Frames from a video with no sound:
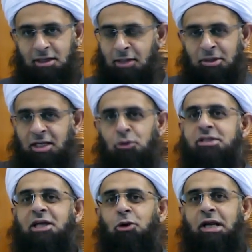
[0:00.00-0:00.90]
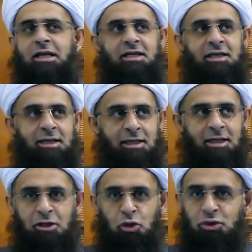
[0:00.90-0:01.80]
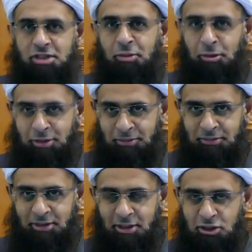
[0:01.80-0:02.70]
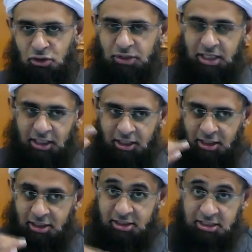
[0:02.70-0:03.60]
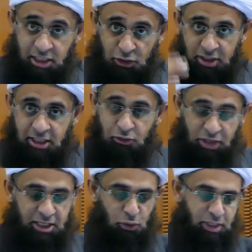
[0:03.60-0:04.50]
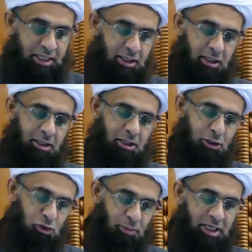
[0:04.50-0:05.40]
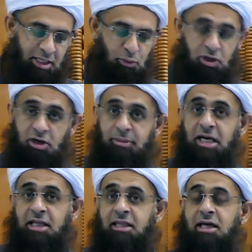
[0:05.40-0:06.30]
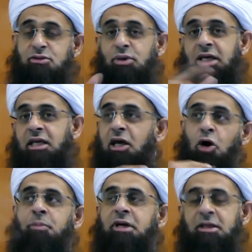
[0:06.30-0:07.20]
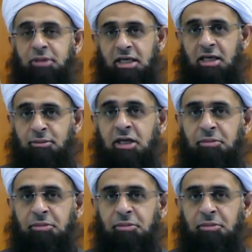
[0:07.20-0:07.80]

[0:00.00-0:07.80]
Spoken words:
I mean, it was now clear that he had caused the problem. So then he secretly ran away to Makkah Mukarramah, and that's where he openly became an